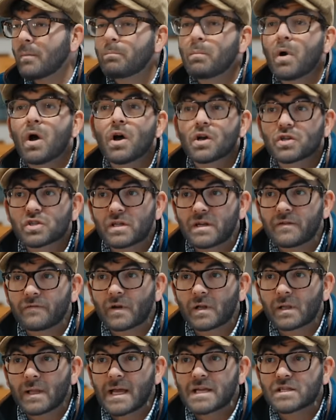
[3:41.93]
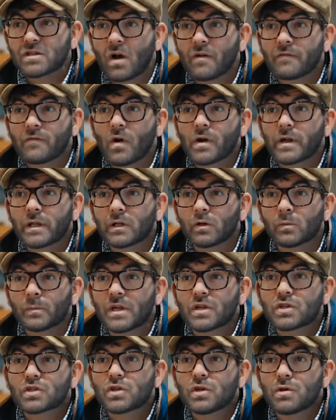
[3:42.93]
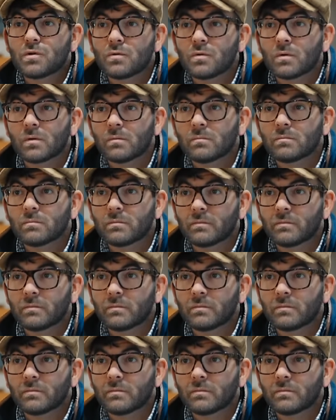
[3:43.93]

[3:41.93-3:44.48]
personally for clays I find a little bit too